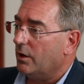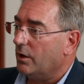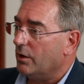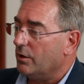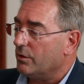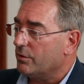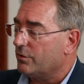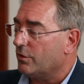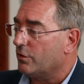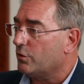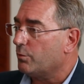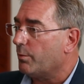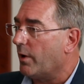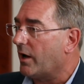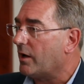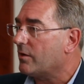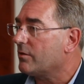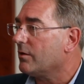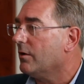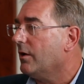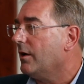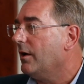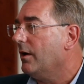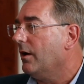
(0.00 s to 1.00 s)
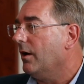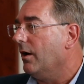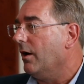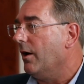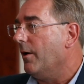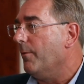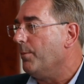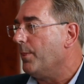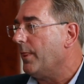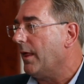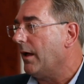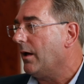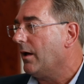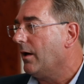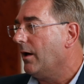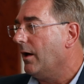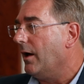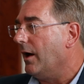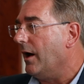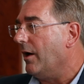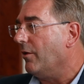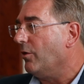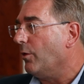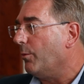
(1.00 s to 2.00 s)
suspect, and
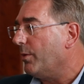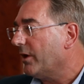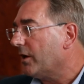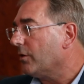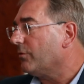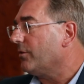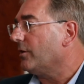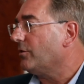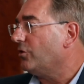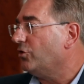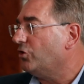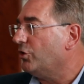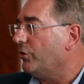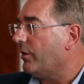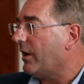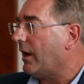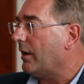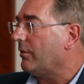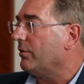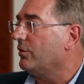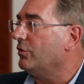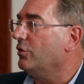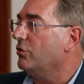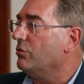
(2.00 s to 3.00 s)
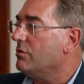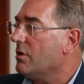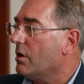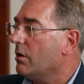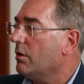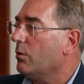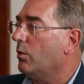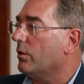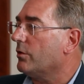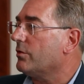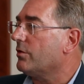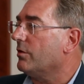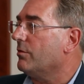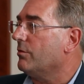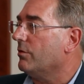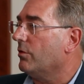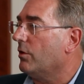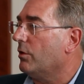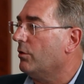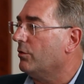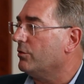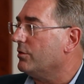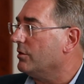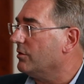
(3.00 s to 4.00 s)
the big advantage you have is what's
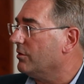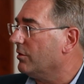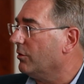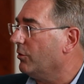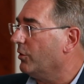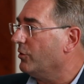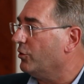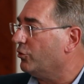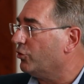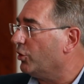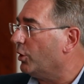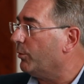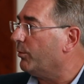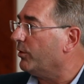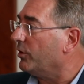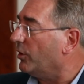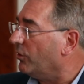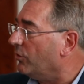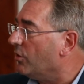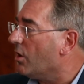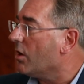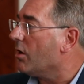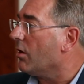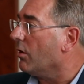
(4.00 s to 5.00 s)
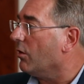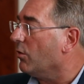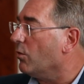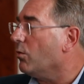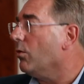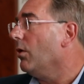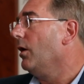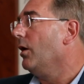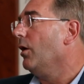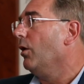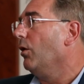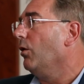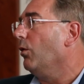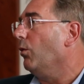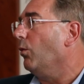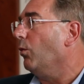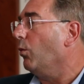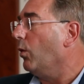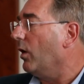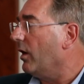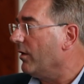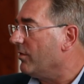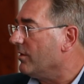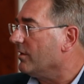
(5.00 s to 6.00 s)
involved in doing the job, and
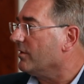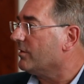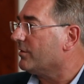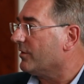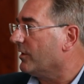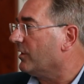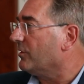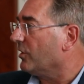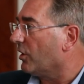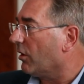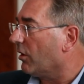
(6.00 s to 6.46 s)
where these things are